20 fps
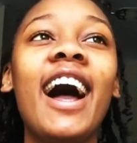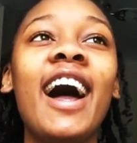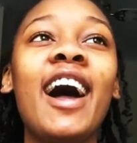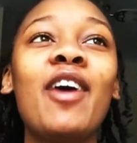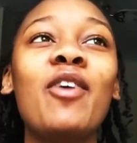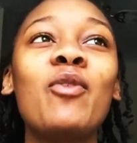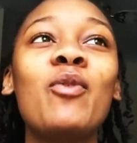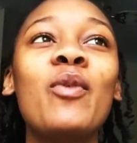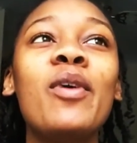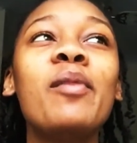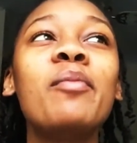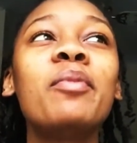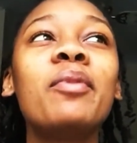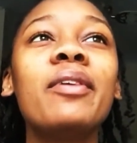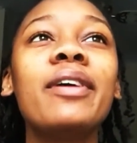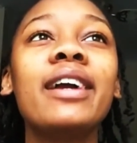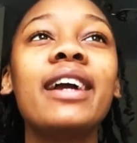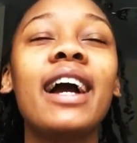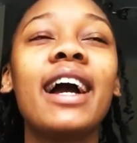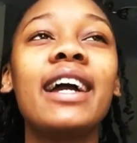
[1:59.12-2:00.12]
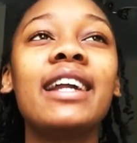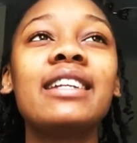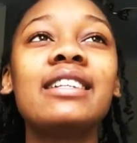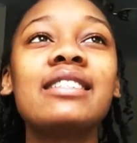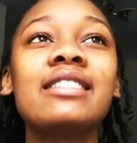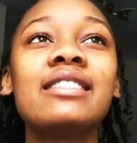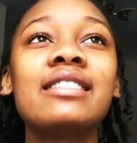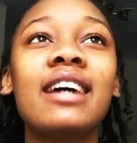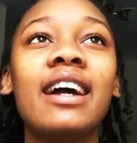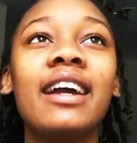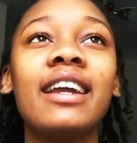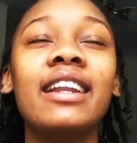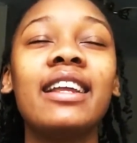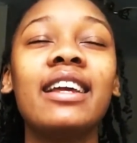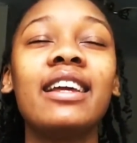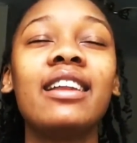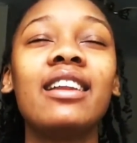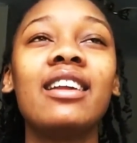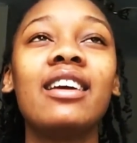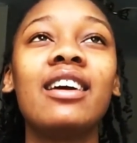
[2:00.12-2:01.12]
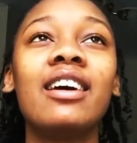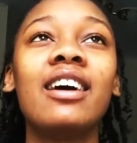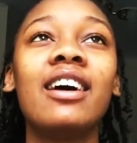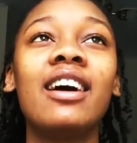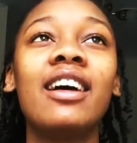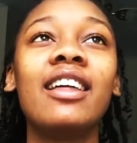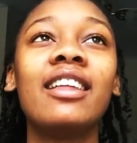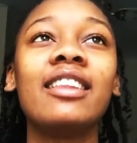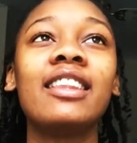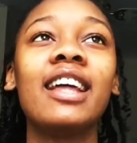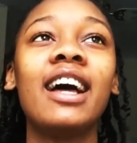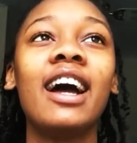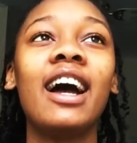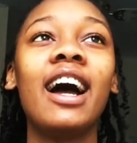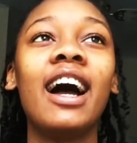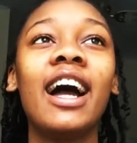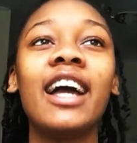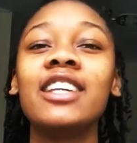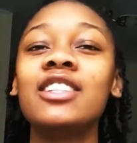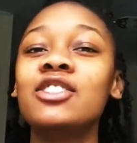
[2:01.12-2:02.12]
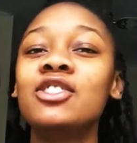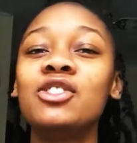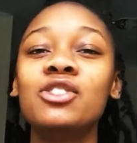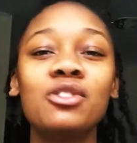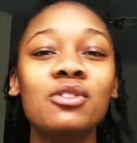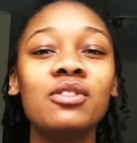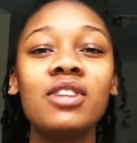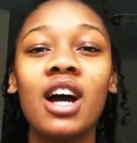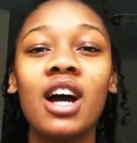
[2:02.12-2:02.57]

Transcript: At one point, I decided that I do